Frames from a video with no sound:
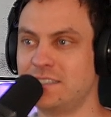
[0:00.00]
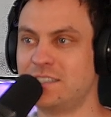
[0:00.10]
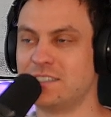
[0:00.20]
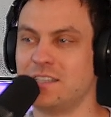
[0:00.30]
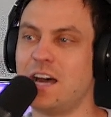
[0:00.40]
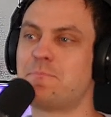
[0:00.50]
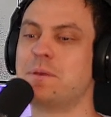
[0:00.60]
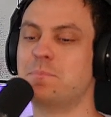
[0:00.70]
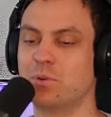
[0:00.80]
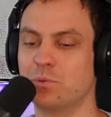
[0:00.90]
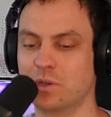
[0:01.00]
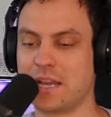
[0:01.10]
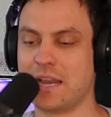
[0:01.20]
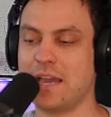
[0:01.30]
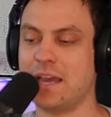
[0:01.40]
Yeah, because a lot of people will
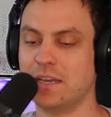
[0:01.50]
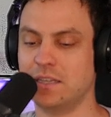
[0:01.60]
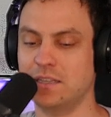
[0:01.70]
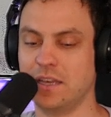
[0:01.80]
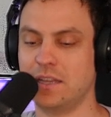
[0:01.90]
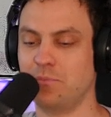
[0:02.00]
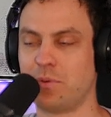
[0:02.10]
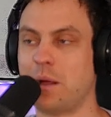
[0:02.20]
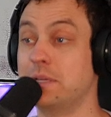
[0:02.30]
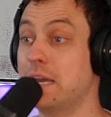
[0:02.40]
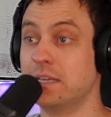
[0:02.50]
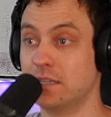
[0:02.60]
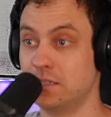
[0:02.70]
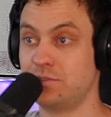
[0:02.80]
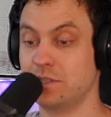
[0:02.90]
get ahead in probably any
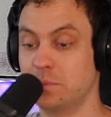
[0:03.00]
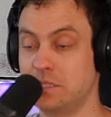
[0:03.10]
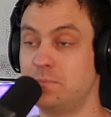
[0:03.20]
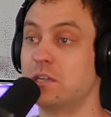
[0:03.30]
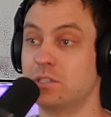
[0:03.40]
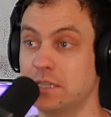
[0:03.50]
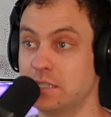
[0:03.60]
industry, but especially yeah.